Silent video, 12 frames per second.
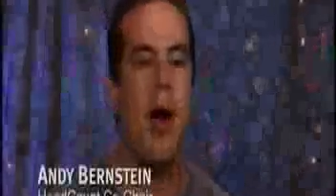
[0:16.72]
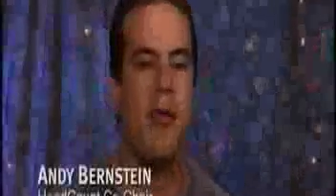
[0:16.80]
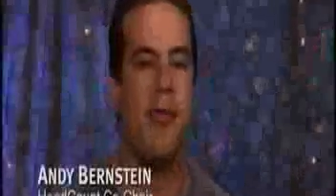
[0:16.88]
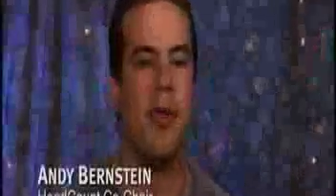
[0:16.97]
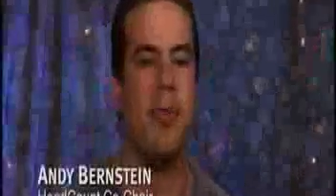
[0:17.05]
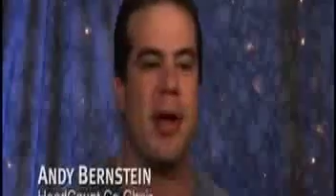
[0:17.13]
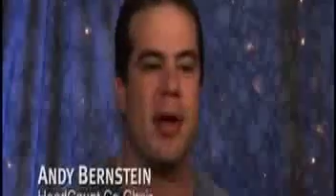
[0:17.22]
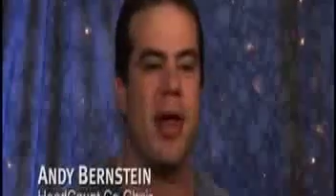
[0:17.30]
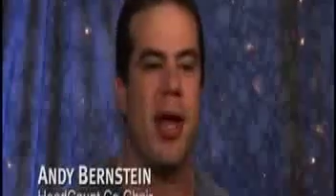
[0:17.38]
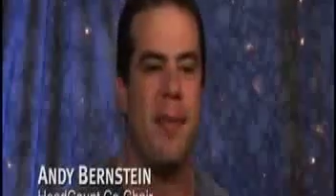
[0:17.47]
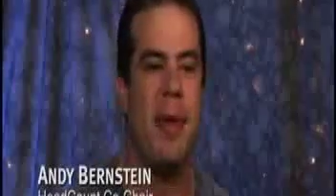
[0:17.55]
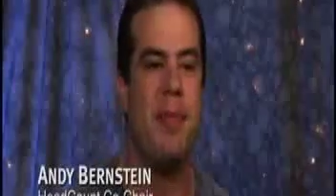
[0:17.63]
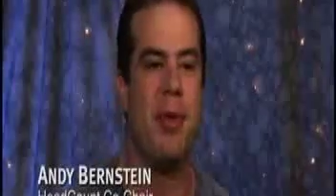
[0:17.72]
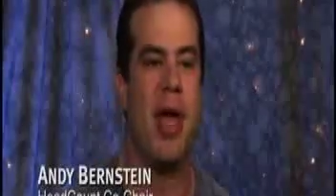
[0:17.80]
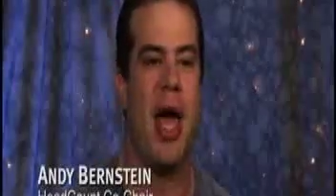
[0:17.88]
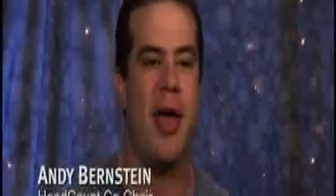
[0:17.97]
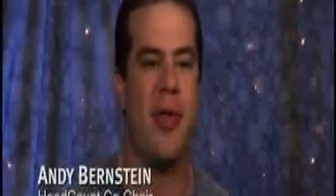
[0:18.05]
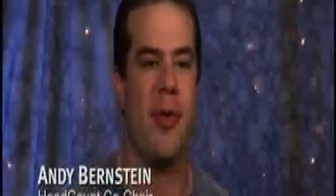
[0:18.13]
powerful about a lot of people
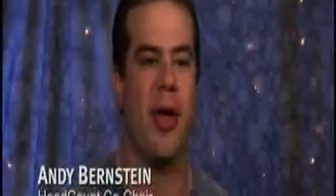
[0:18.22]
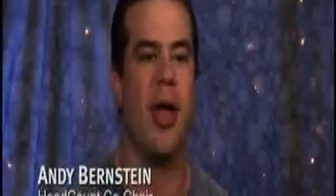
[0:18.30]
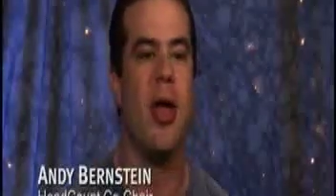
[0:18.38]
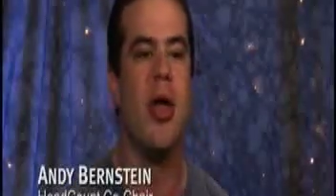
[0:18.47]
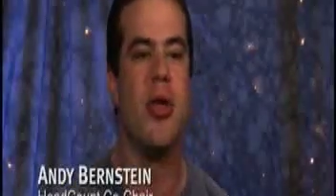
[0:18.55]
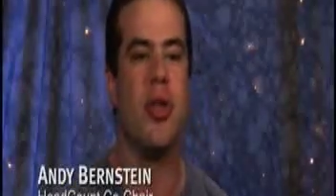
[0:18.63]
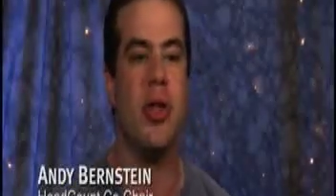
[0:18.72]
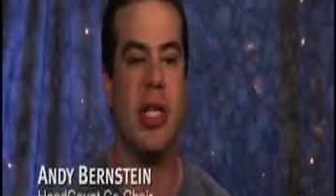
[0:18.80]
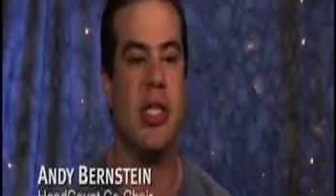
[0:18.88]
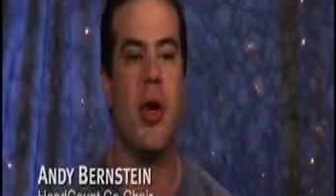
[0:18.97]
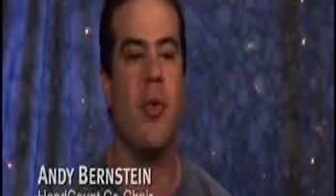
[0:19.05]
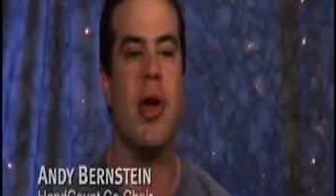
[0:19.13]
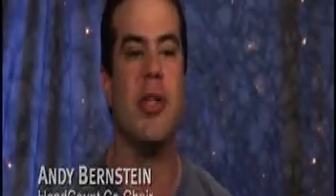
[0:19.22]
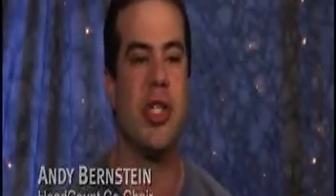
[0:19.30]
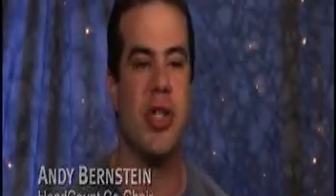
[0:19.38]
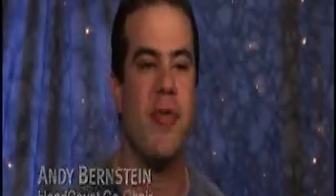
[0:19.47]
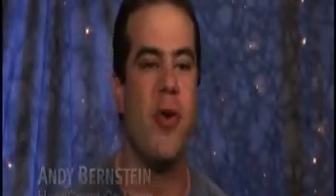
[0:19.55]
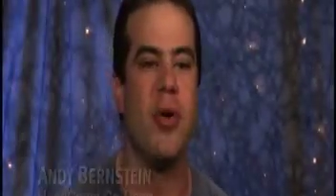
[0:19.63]
gathering. So let's go
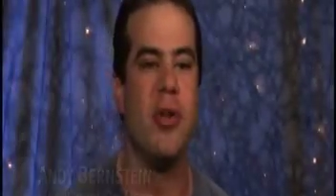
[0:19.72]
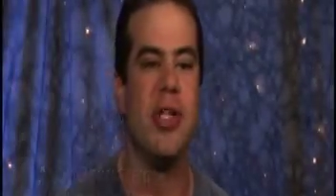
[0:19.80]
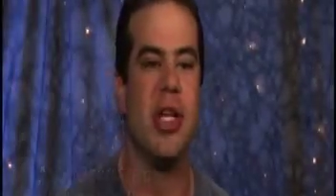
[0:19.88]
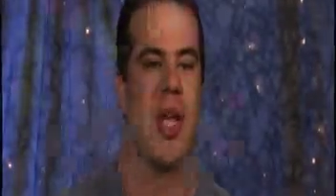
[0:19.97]
register voters